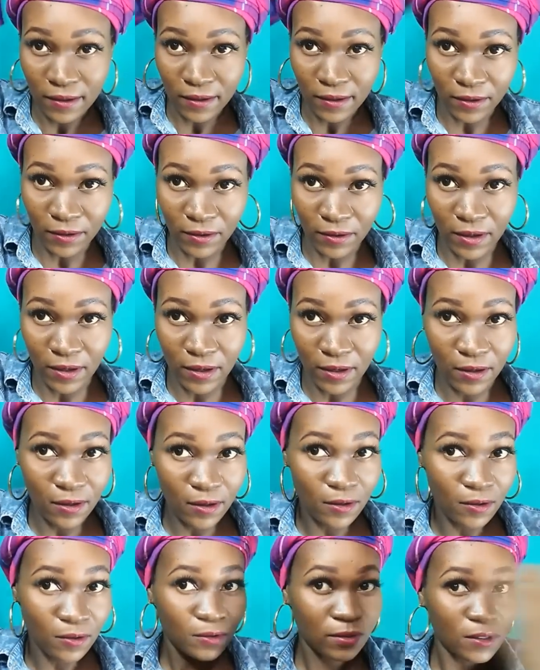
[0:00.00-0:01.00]
and
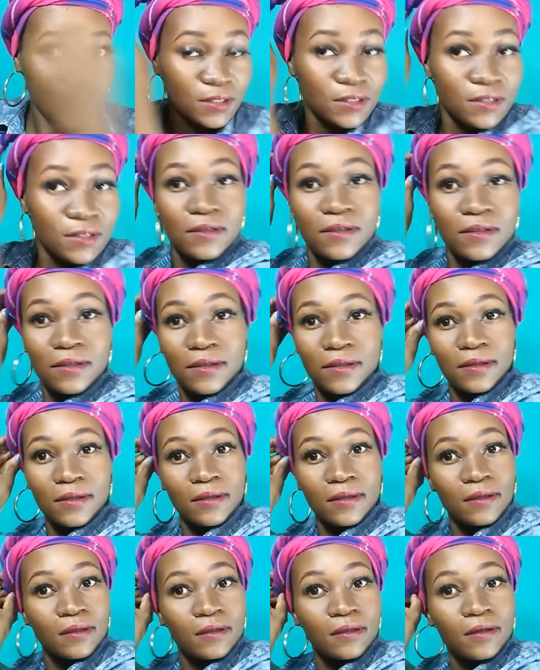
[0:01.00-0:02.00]
round
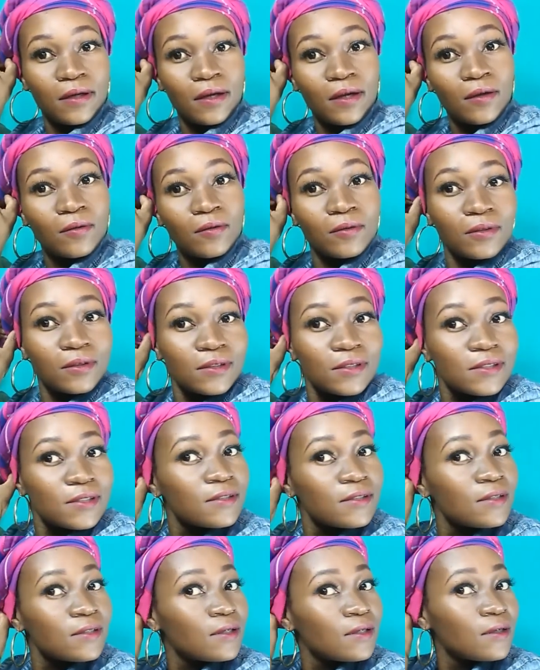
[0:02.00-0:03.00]
and round.
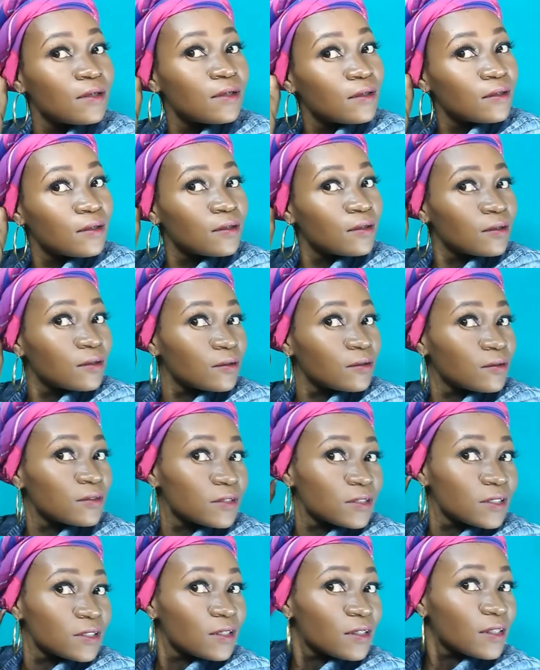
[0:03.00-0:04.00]
You
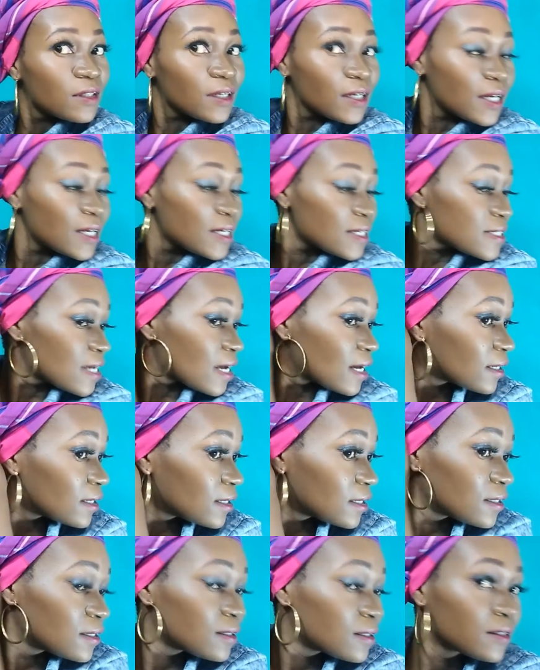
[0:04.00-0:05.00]
see, then I tuck,
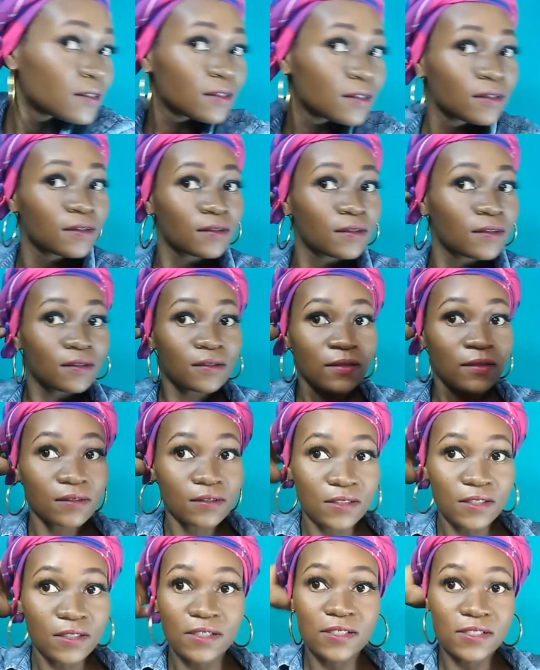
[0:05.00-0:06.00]

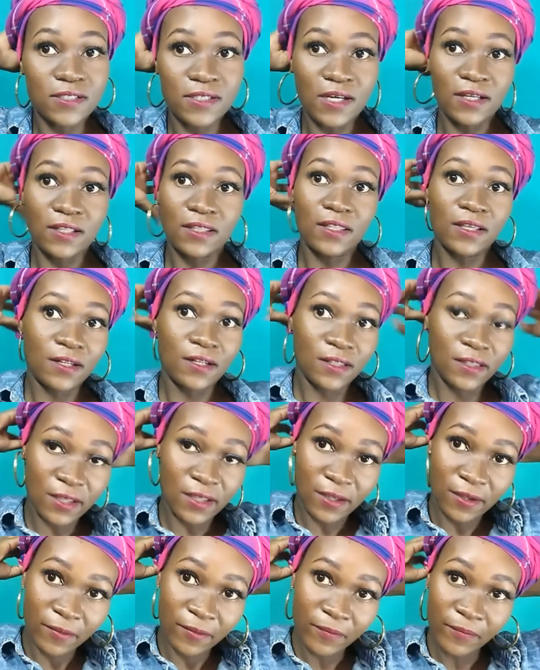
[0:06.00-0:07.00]
just tuck that
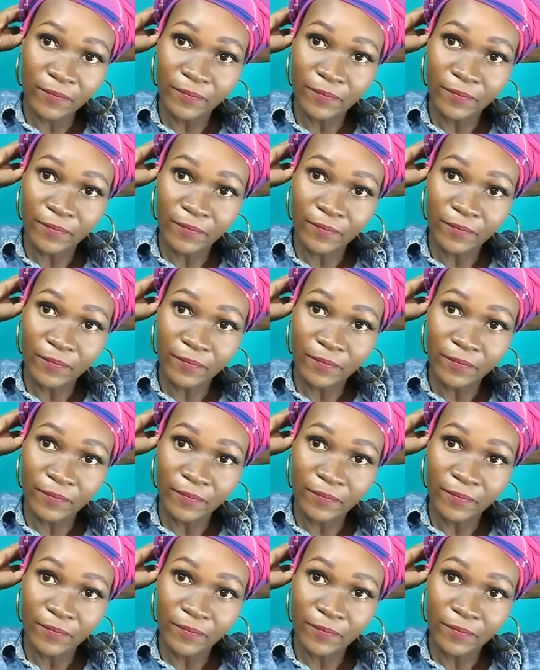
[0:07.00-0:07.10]
there.